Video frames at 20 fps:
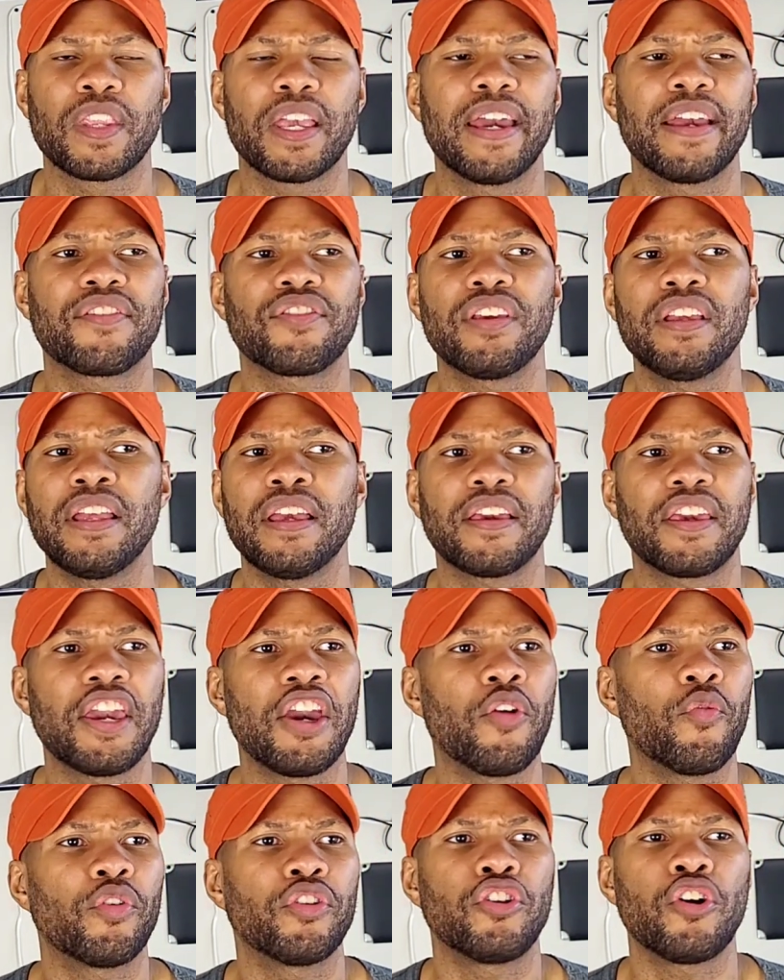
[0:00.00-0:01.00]
And she didn't
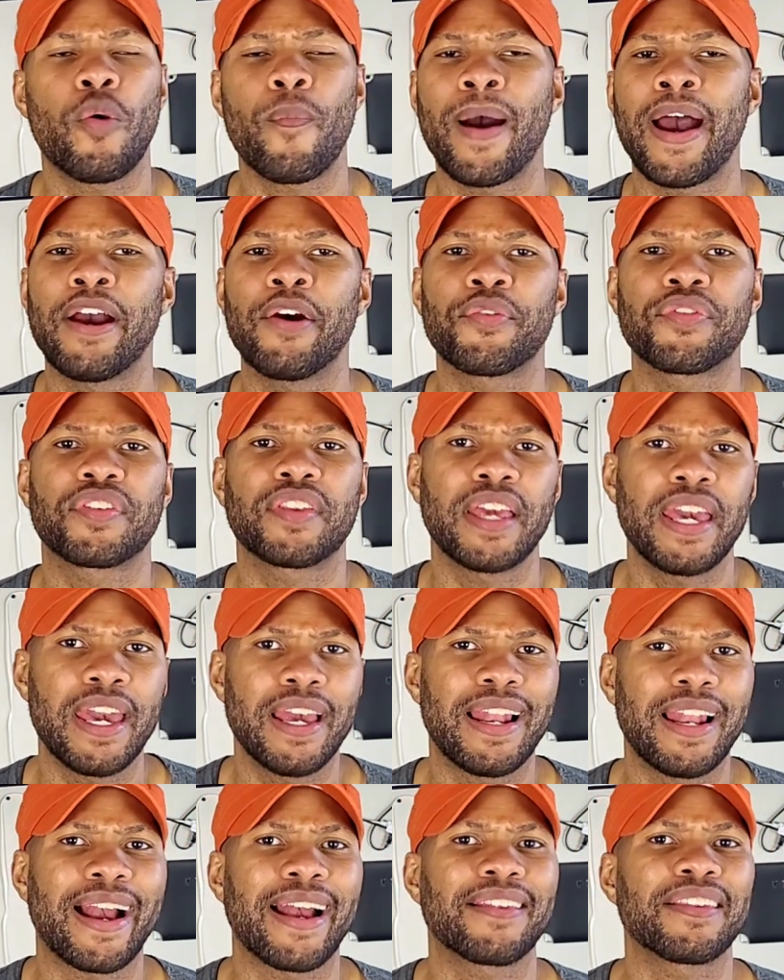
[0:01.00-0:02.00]
care what nobody else said.
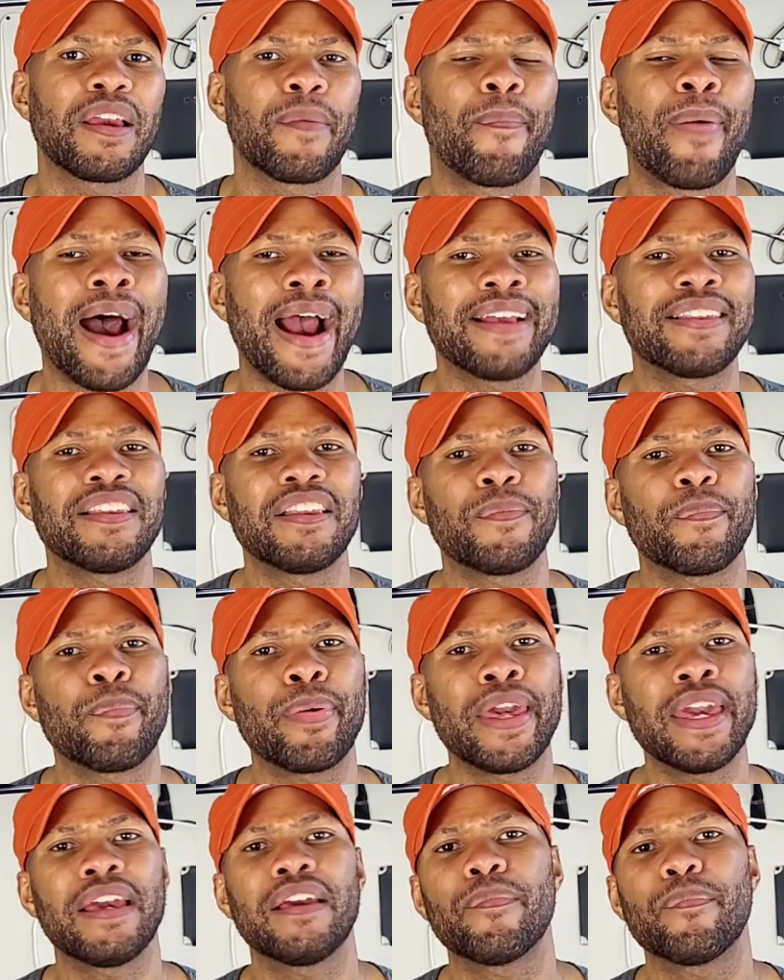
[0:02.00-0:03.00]
Like I said, Pisces
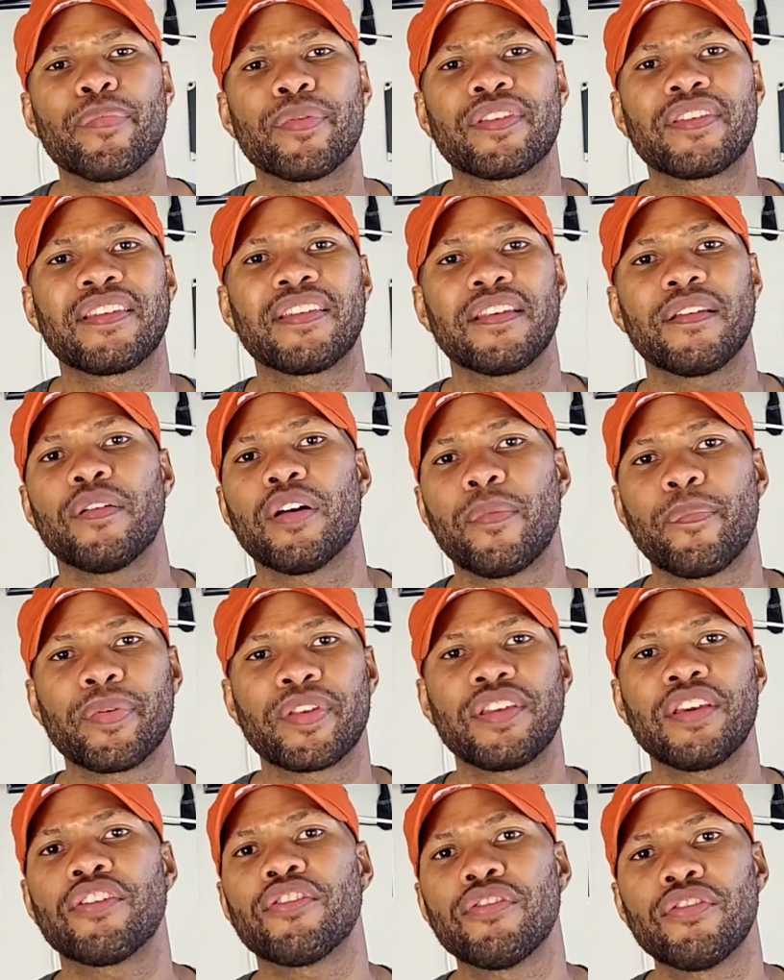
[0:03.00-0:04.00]
pick
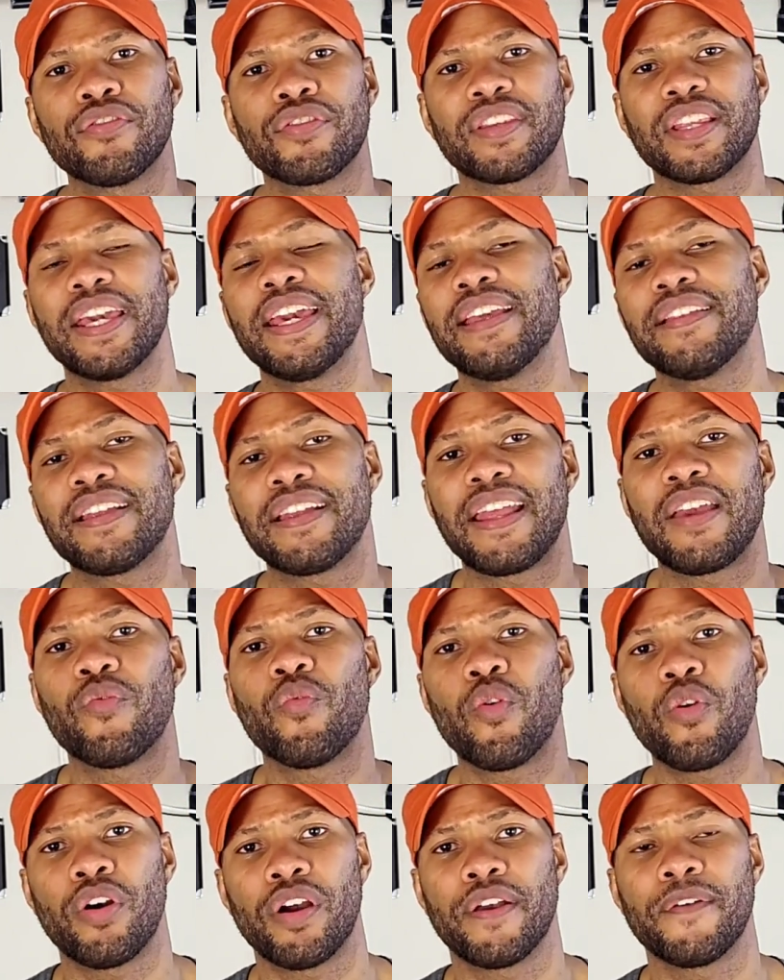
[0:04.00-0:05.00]
particular things that they
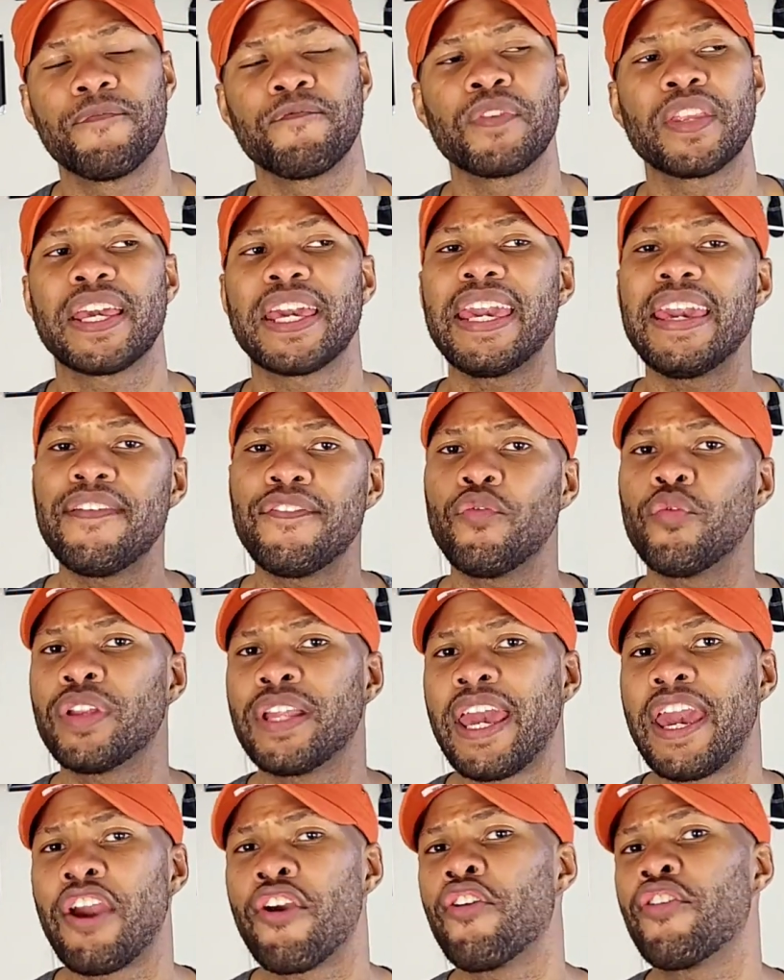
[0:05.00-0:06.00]
want, even with
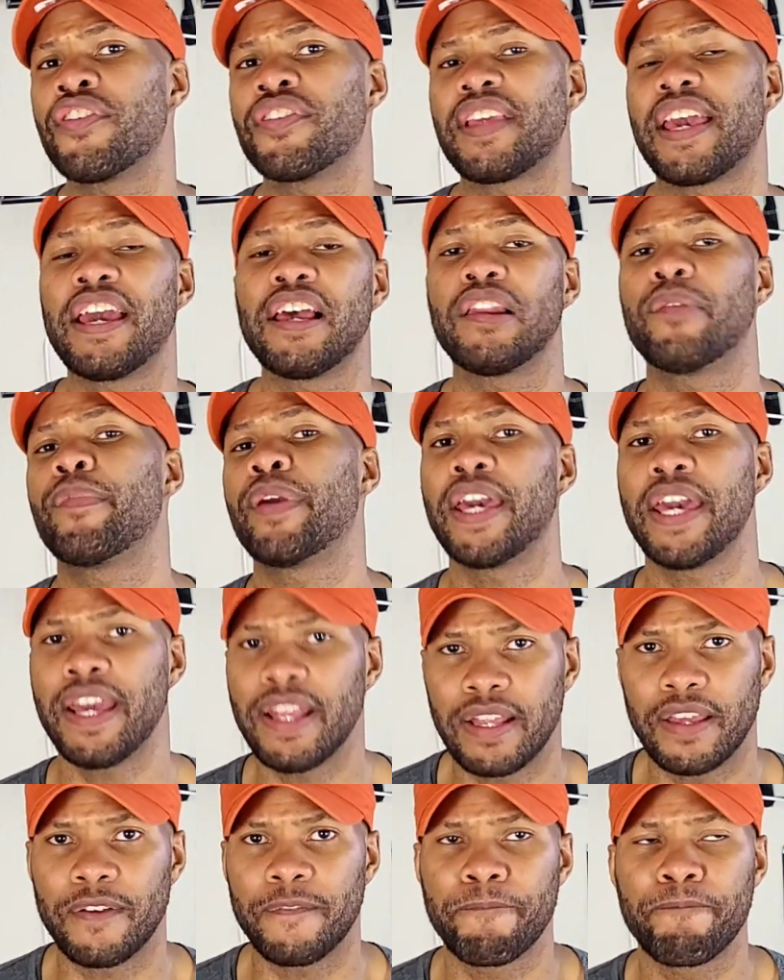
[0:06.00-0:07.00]
the Aries element in
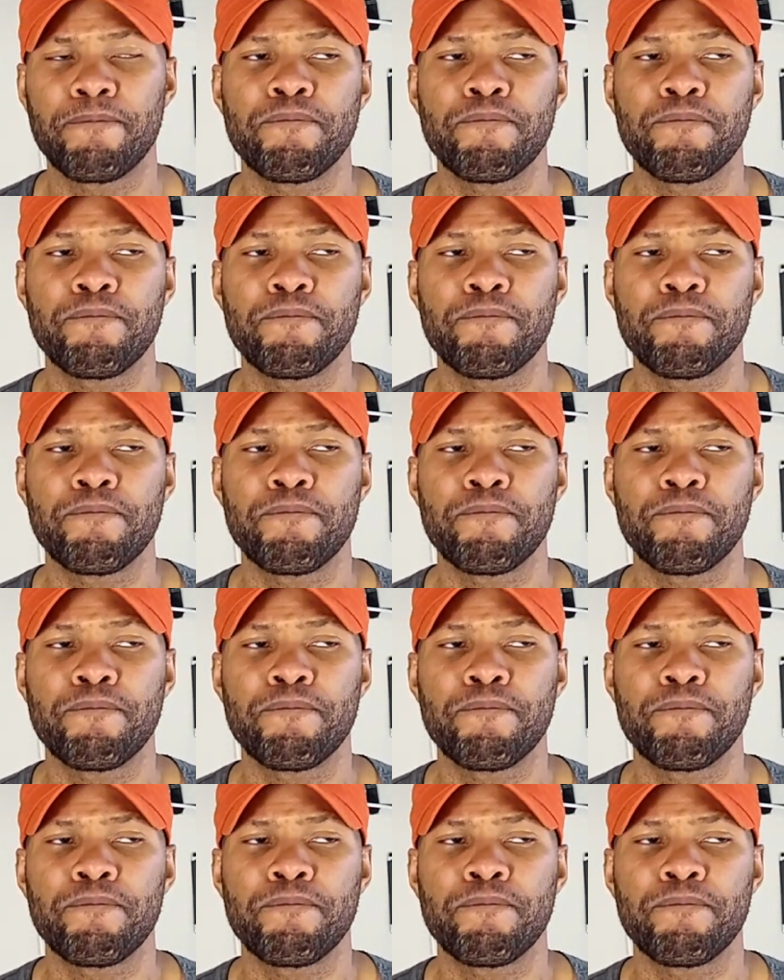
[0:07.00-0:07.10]
it.